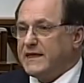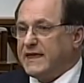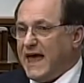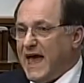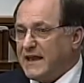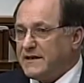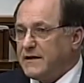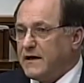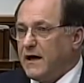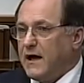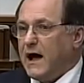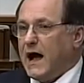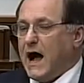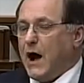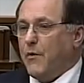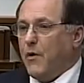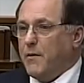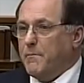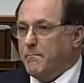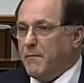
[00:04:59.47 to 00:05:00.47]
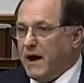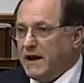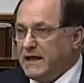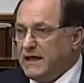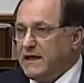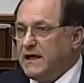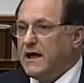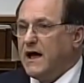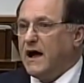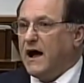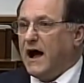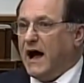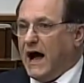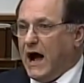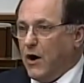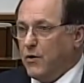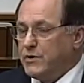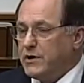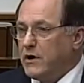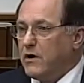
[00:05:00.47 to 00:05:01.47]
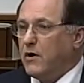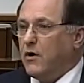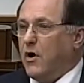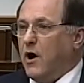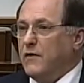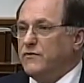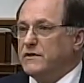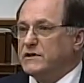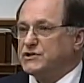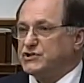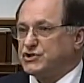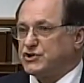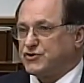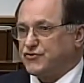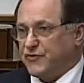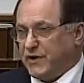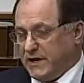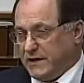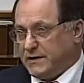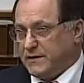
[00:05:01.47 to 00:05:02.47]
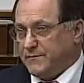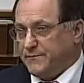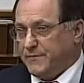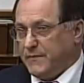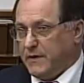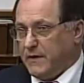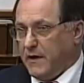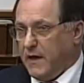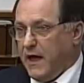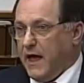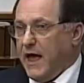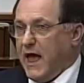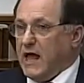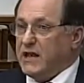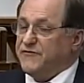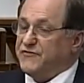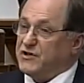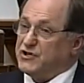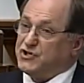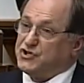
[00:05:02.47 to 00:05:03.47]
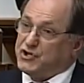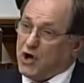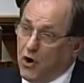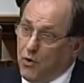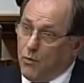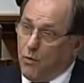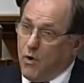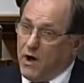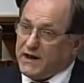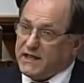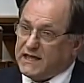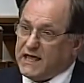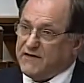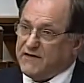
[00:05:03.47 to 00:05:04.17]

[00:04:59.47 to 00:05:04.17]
Get our money out on the street. And if you don't want to